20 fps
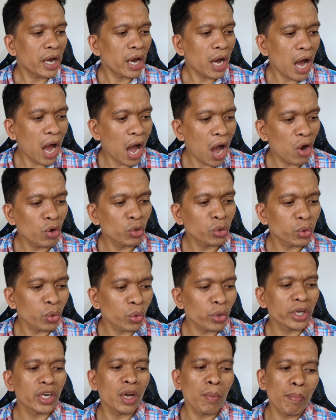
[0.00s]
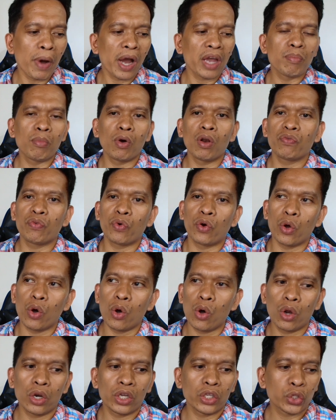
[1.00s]
How to Read the Bible for
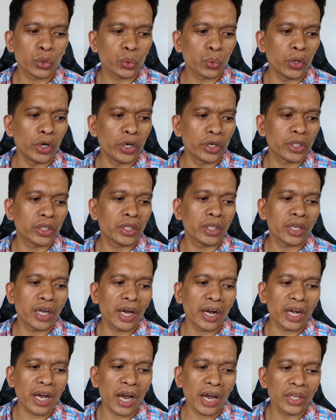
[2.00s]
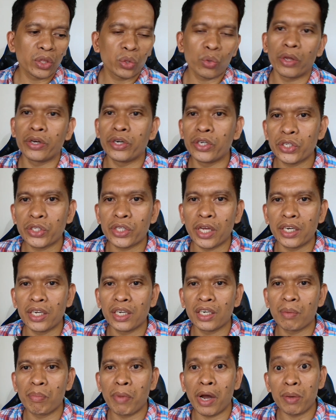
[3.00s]
All Its Worth, a Guide to Understanding
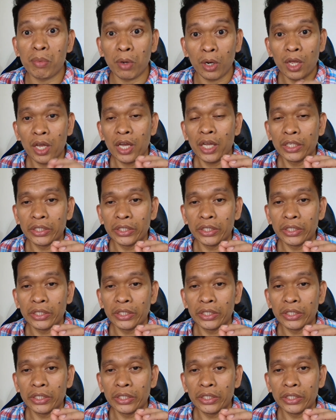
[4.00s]
the Bible.